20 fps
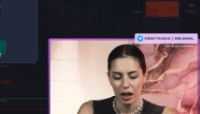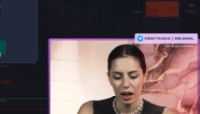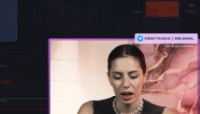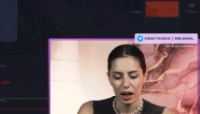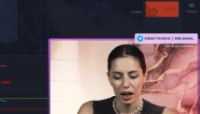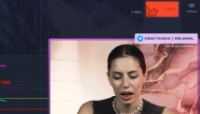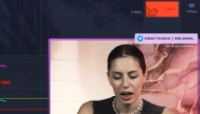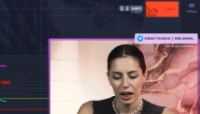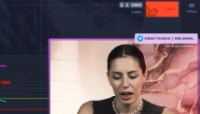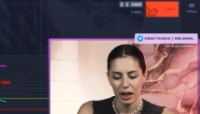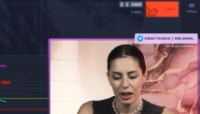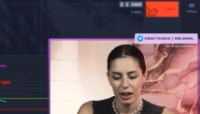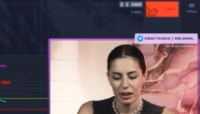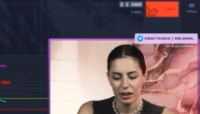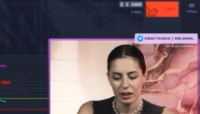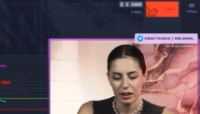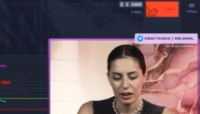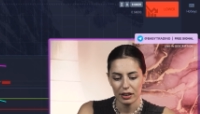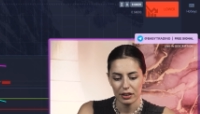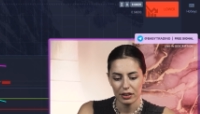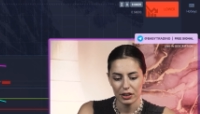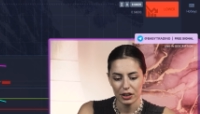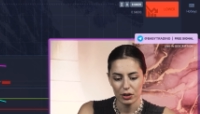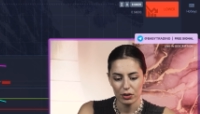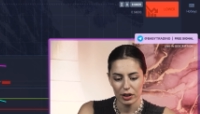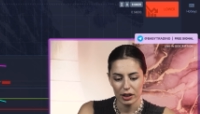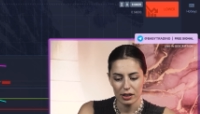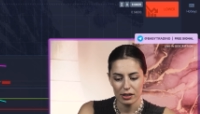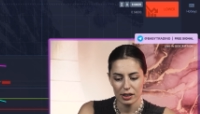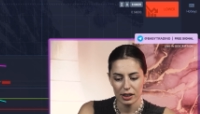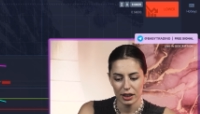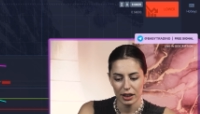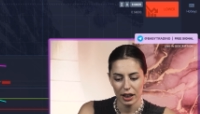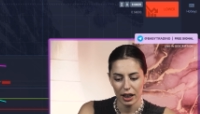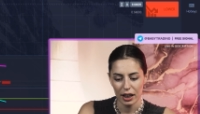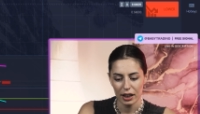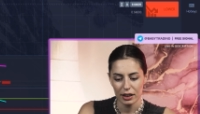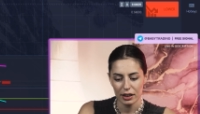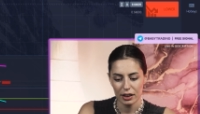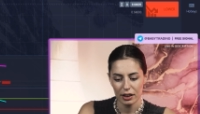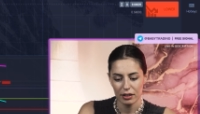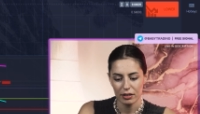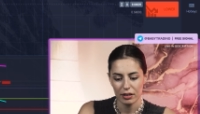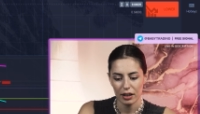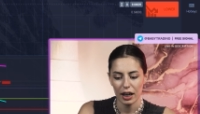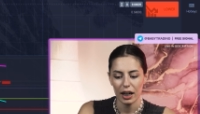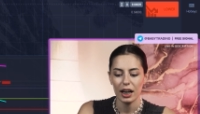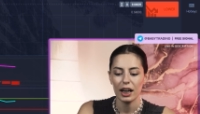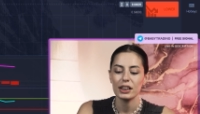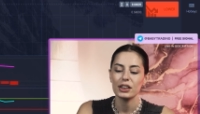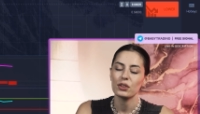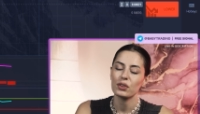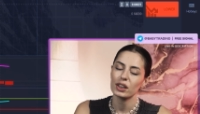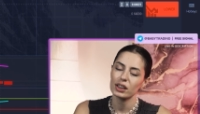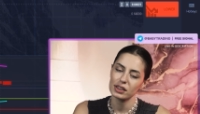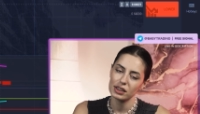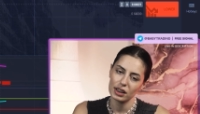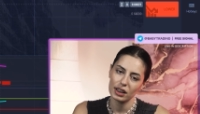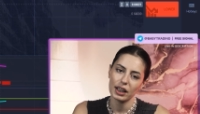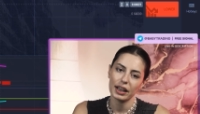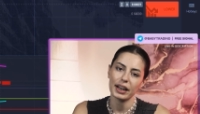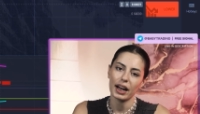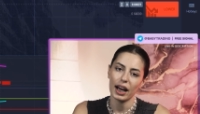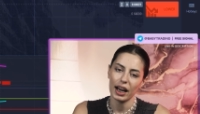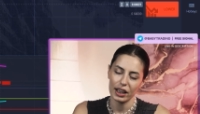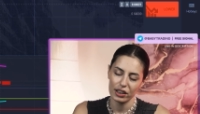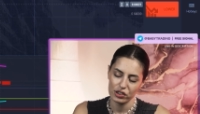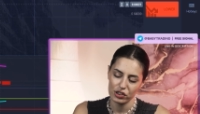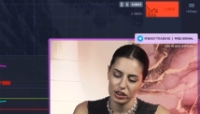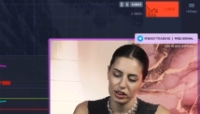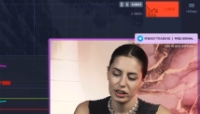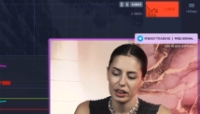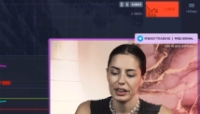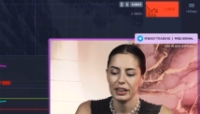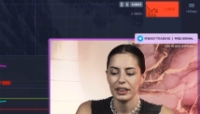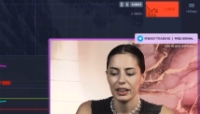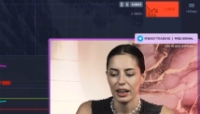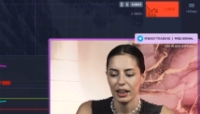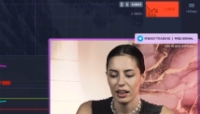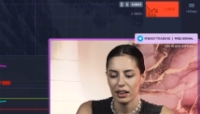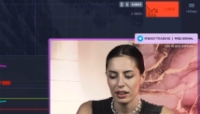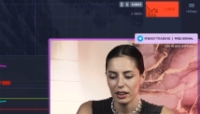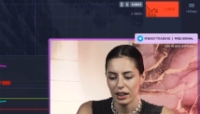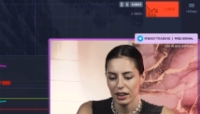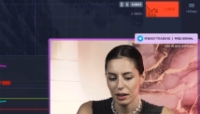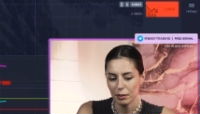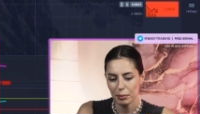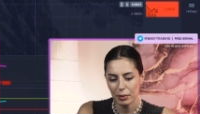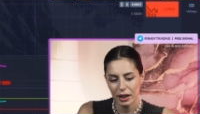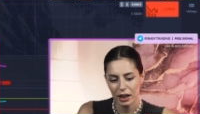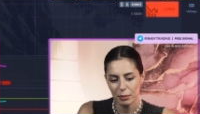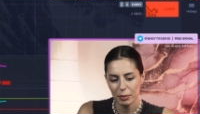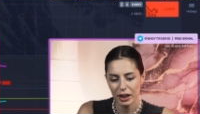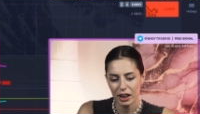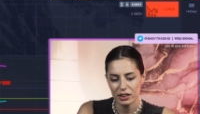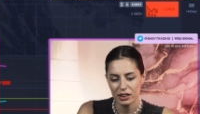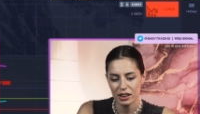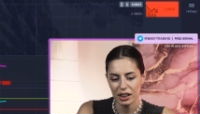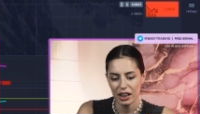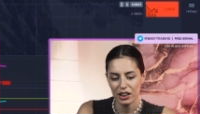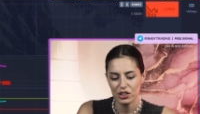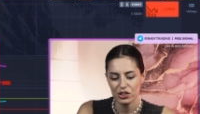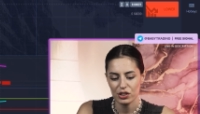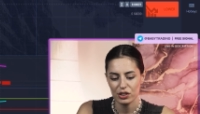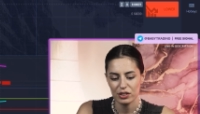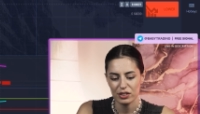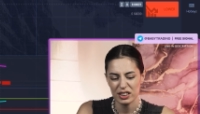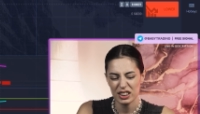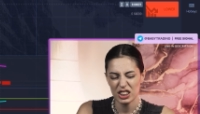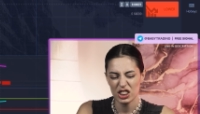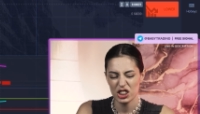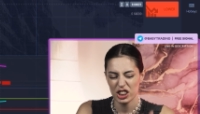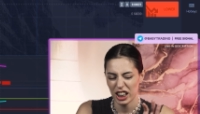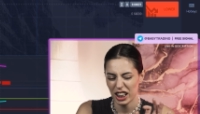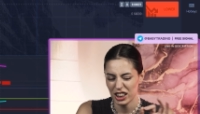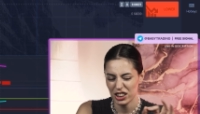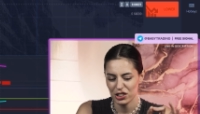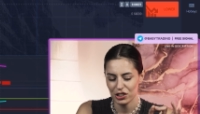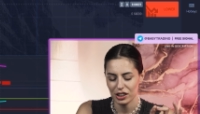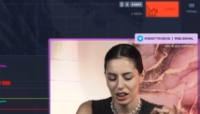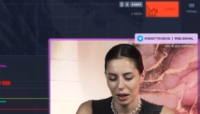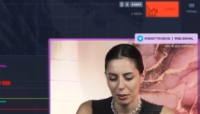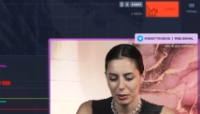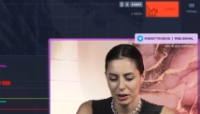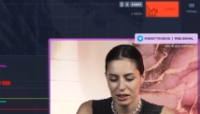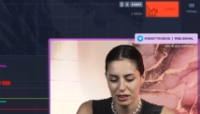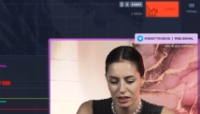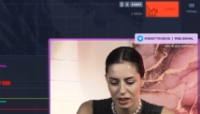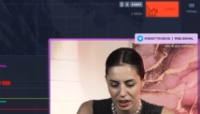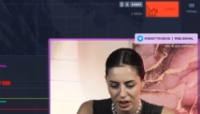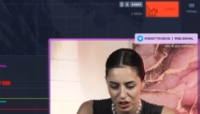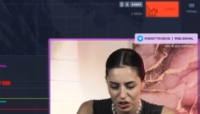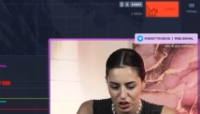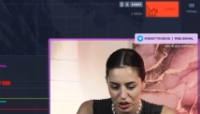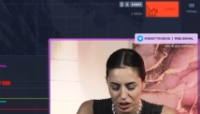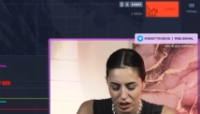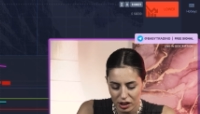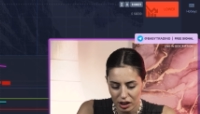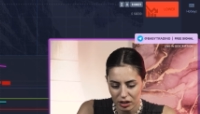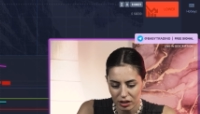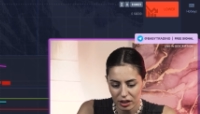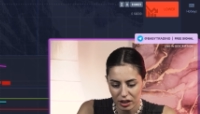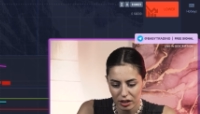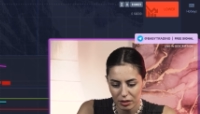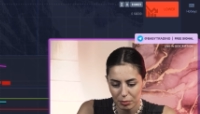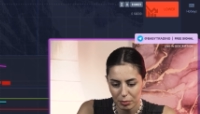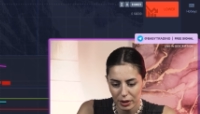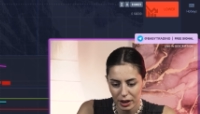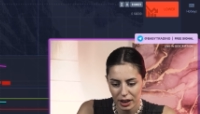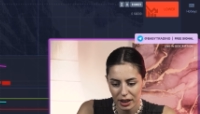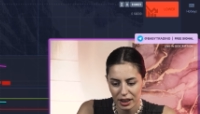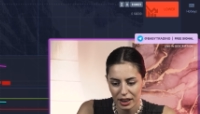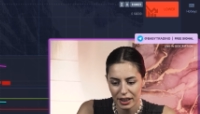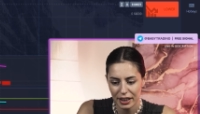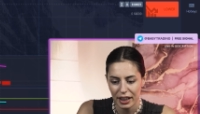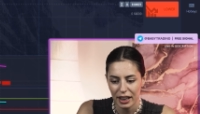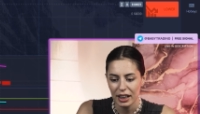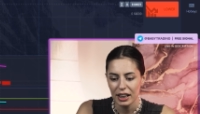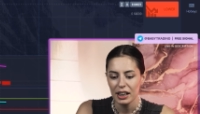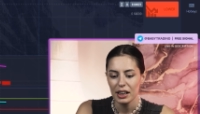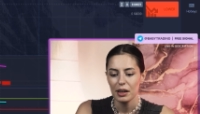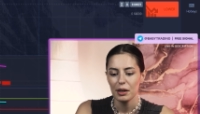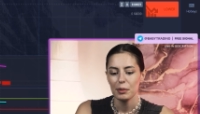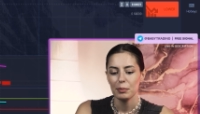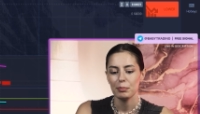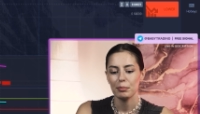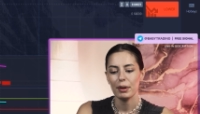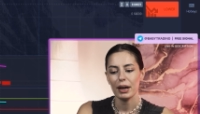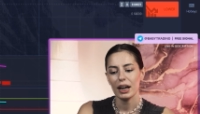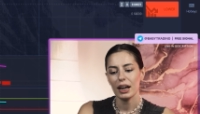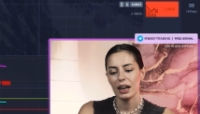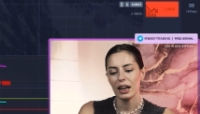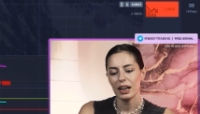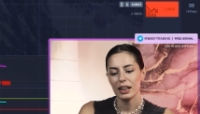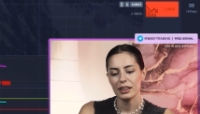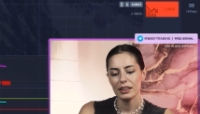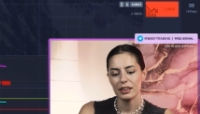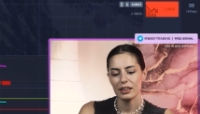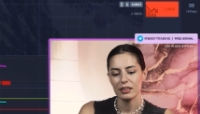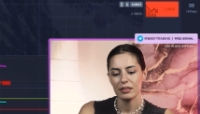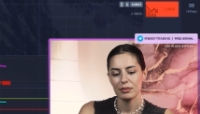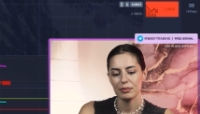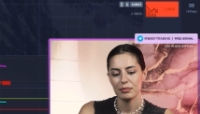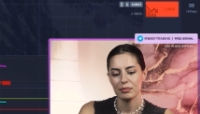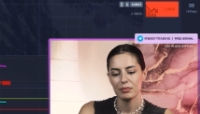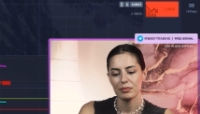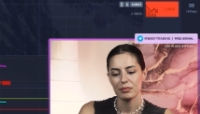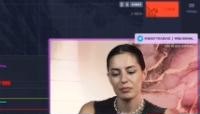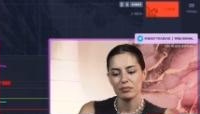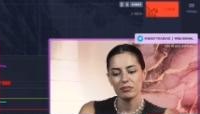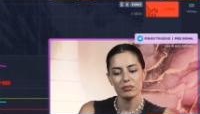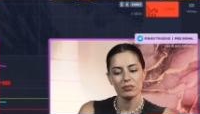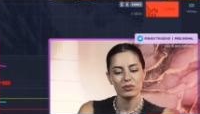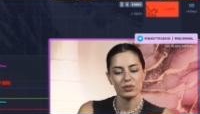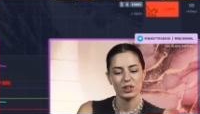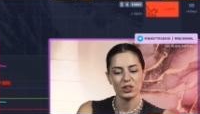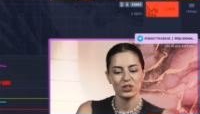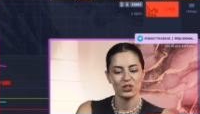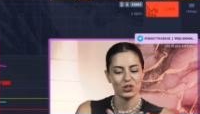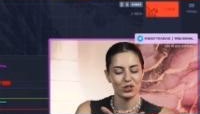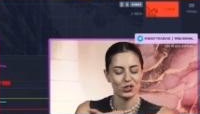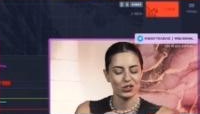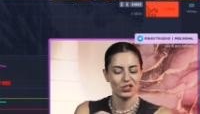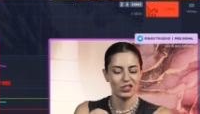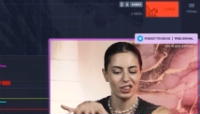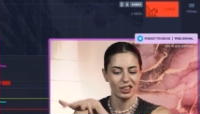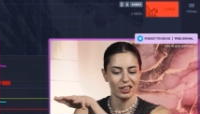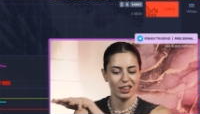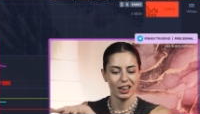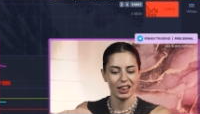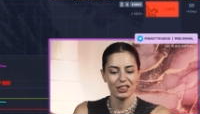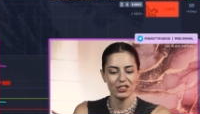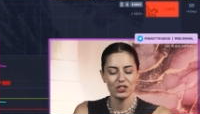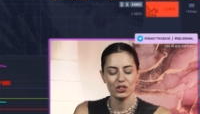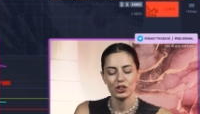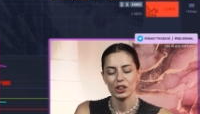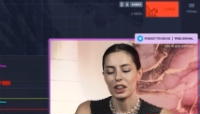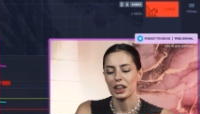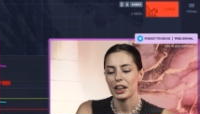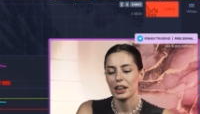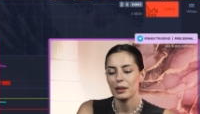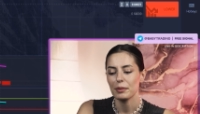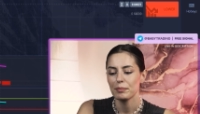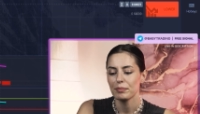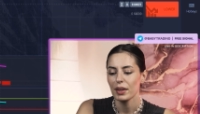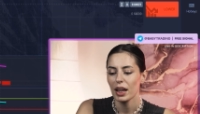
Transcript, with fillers: And you can see it, and you can see that actually yeah, a little bit because I changed MACD just a little bit, but mm, is a nice chart.